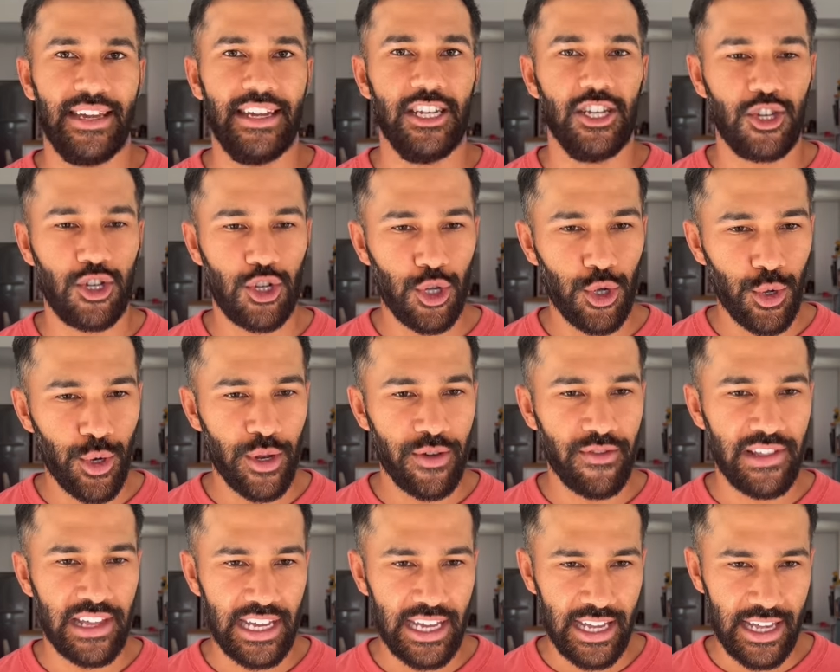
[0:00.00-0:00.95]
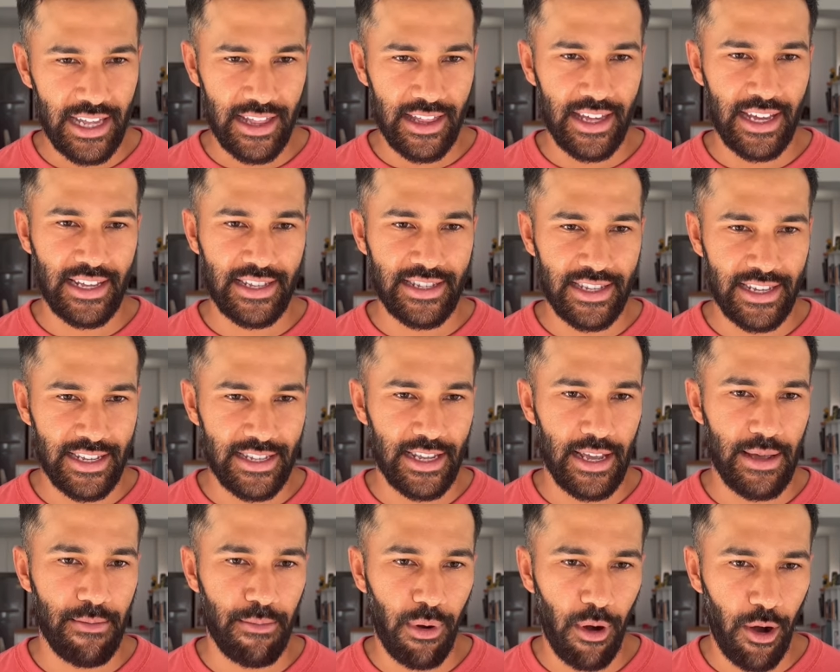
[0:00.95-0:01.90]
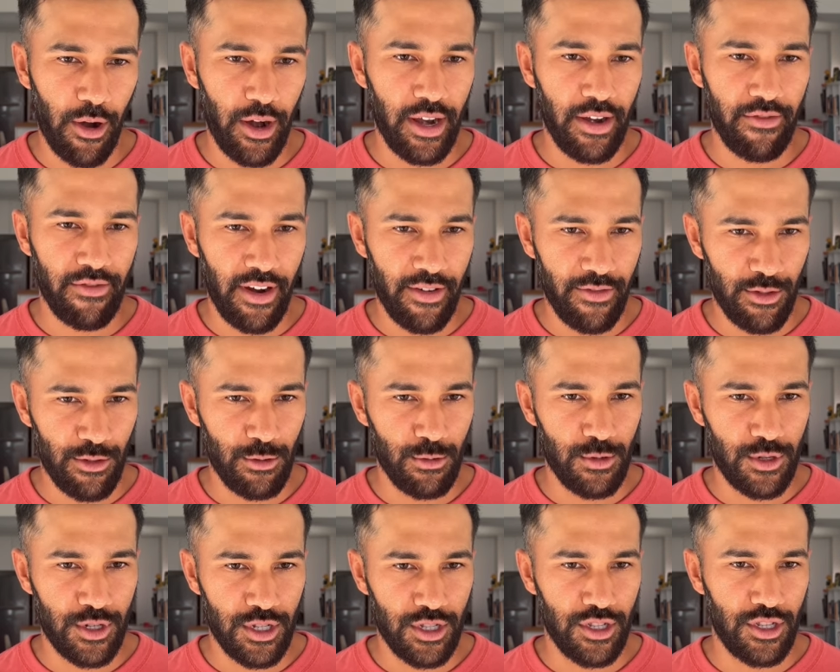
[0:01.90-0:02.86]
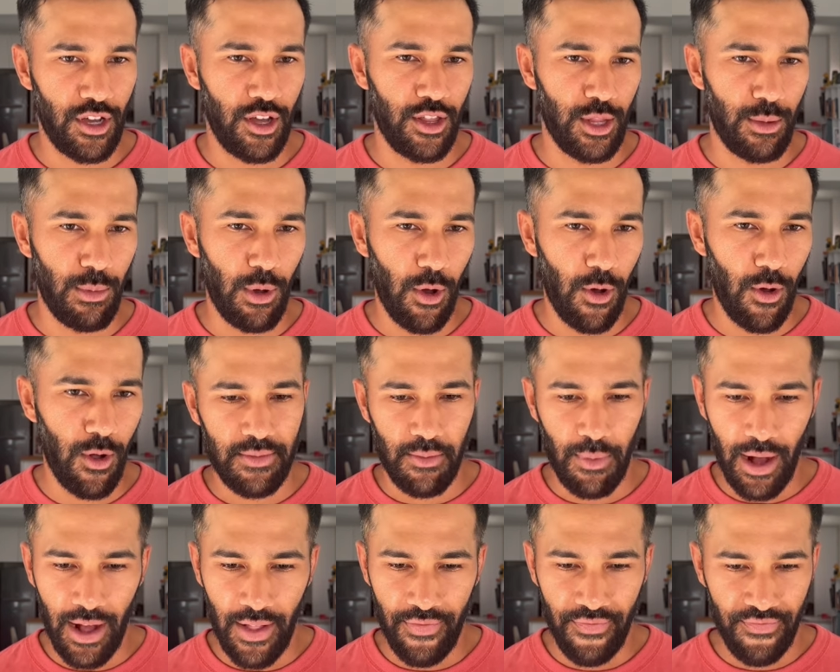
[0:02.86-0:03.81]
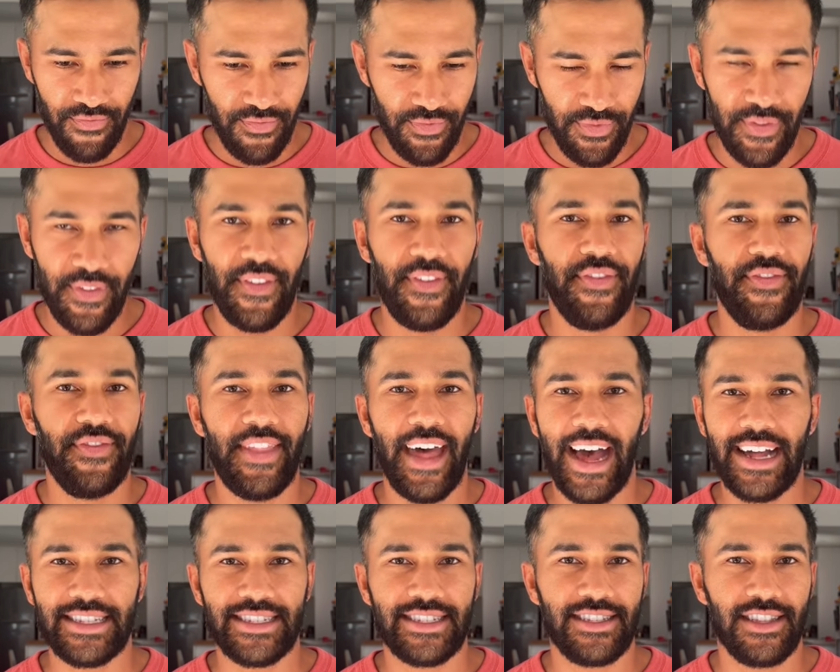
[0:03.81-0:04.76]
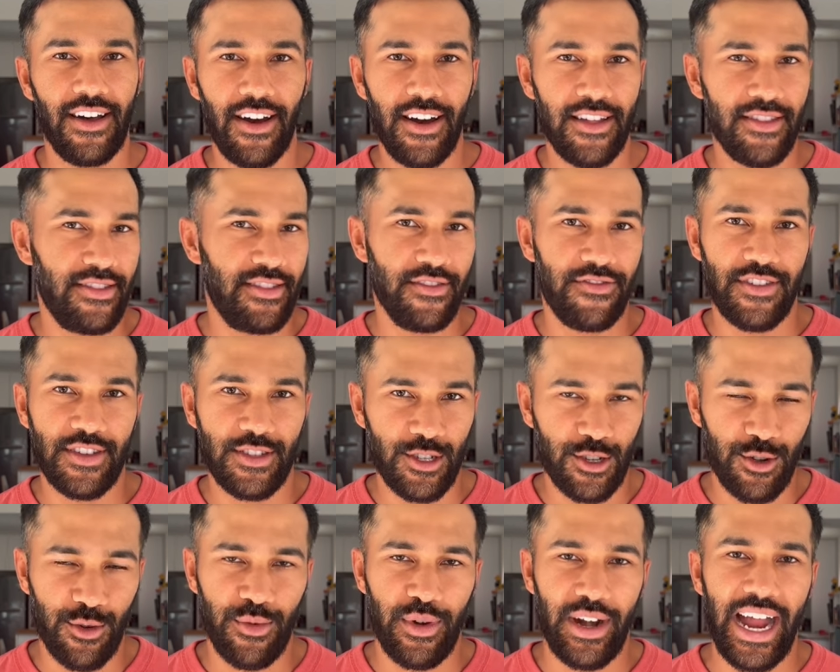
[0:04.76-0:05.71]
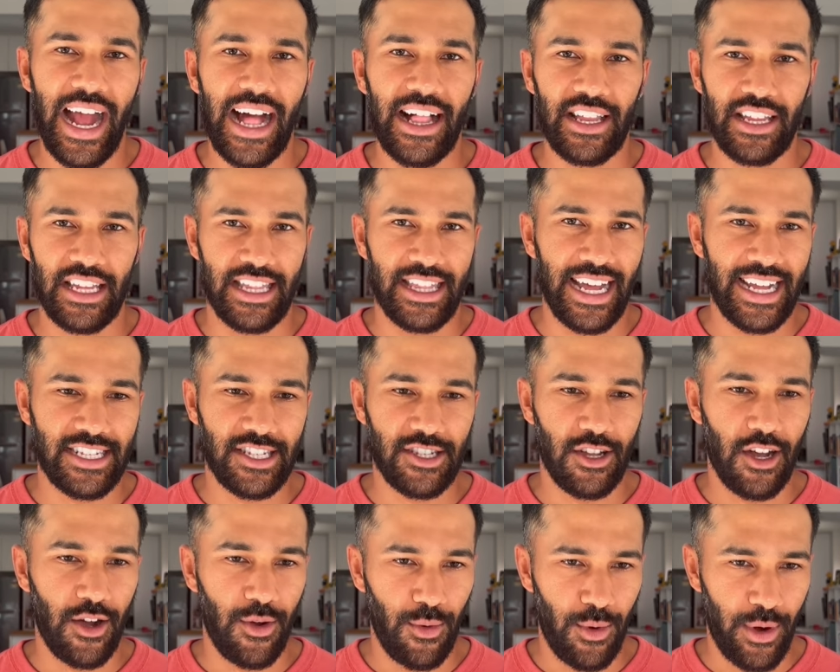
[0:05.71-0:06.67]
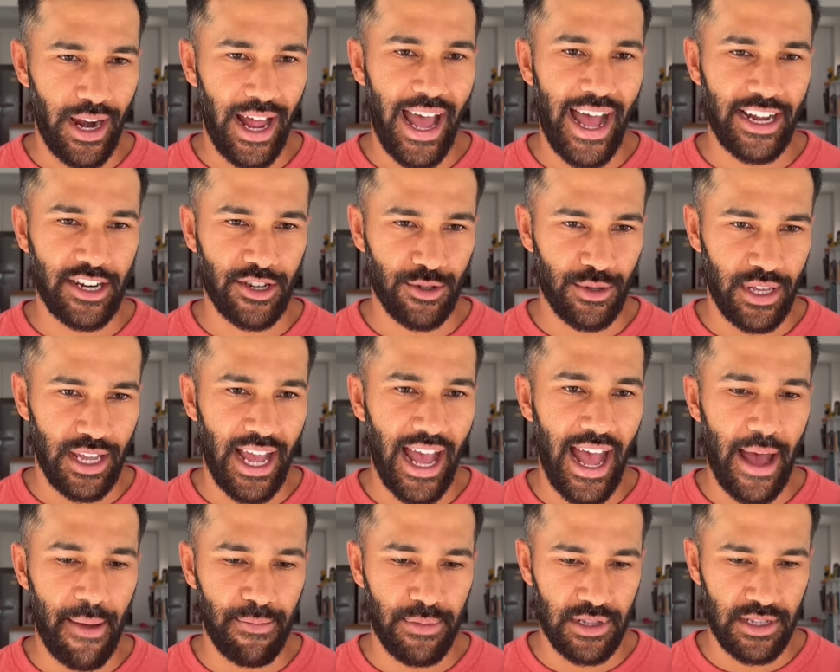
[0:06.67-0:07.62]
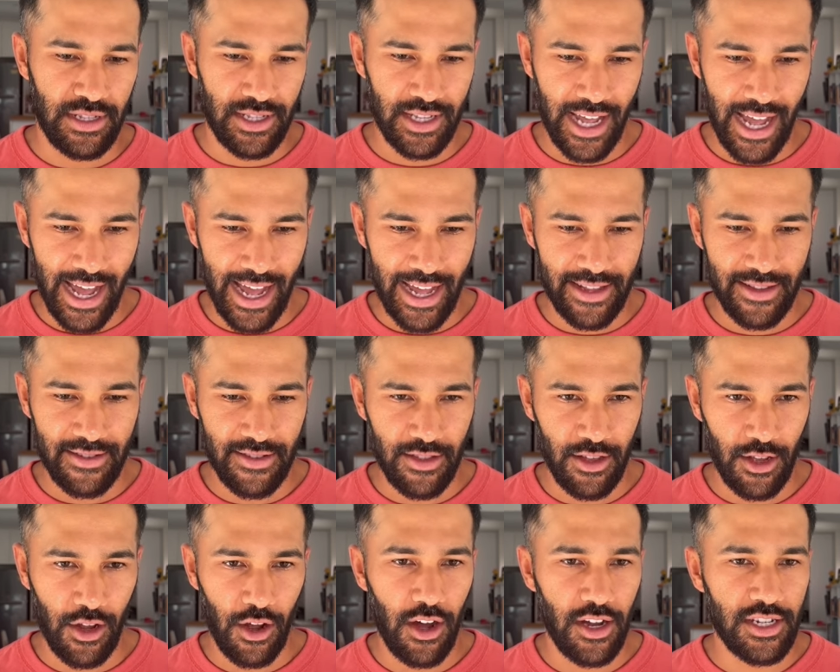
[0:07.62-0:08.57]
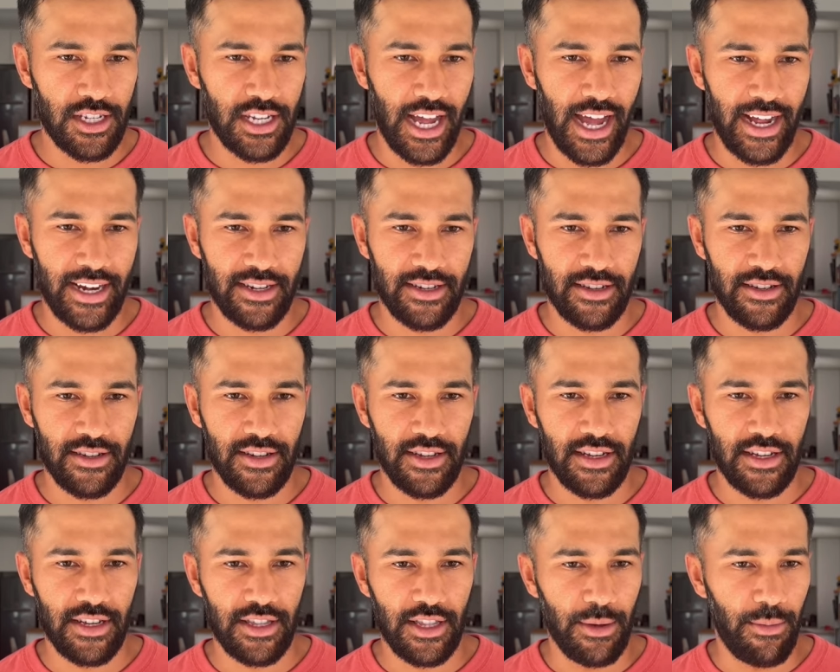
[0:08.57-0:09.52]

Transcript: intuitively he thinks he's imparting revolutions on the ball. But that's not the physical reality, that's not what actually happens at the contact the